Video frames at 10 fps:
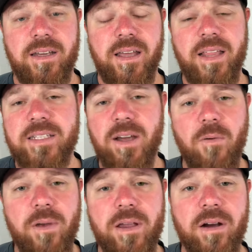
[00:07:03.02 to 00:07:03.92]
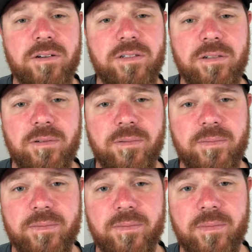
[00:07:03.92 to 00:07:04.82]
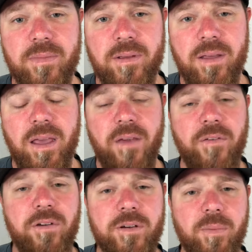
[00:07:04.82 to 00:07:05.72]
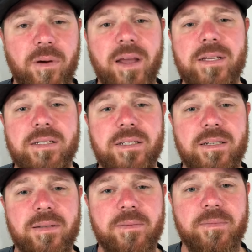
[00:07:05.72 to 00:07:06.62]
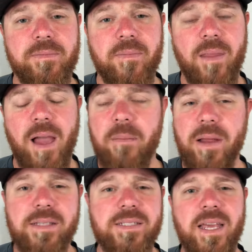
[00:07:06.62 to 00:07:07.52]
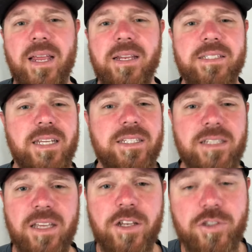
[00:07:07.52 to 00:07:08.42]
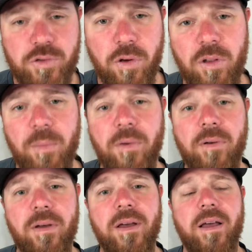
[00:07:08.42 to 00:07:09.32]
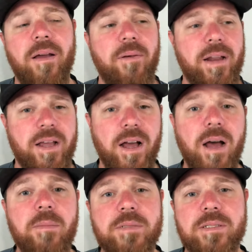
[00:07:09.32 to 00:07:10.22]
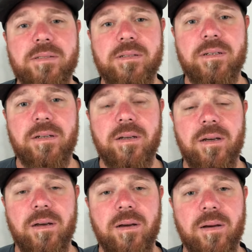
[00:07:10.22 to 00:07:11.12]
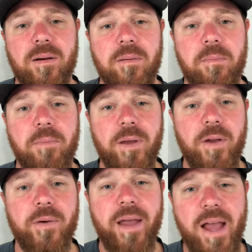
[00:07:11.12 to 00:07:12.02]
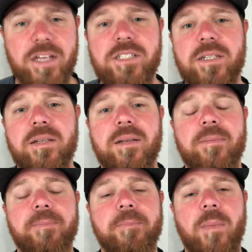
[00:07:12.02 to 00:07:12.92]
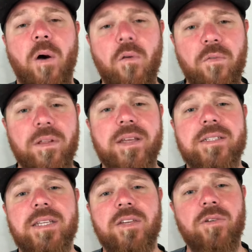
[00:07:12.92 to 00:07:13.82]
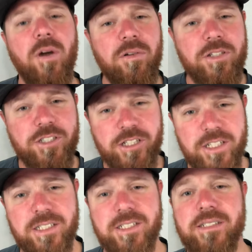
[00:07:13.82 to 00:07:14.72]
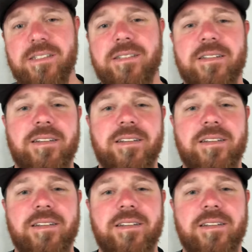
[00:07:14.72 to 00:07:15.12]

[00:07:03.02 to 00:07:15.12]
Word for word: And that's how we are too. If you're depressed, I'm not saying it's easily controllable when it comes, but your reaction, hopefully, is that you go to Jesus